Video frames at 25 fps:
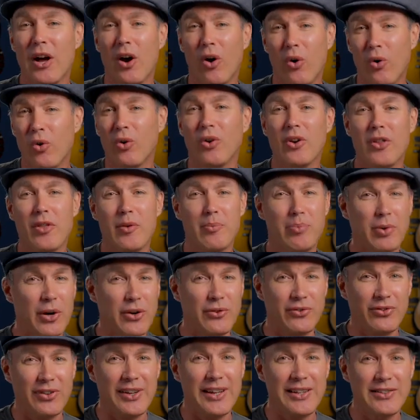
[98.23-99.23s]
All of the
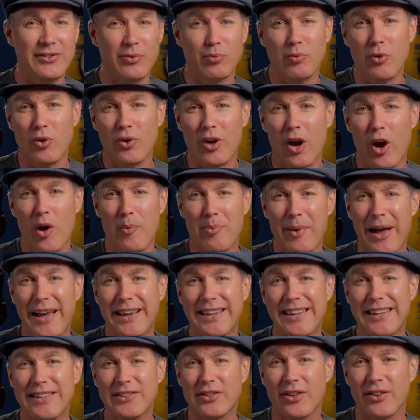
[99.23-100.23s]
proceeds will go back
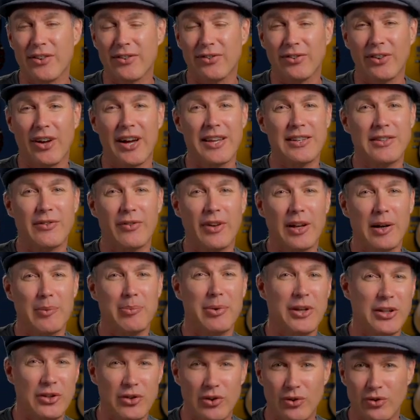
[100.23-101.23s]
into the site
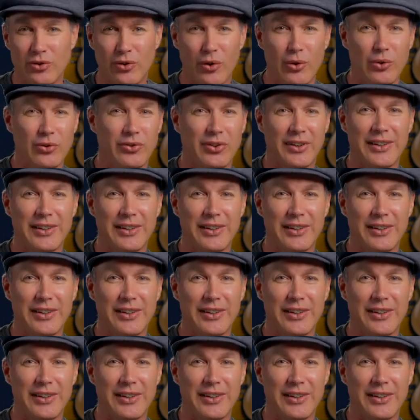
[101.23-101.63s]
developing new tools.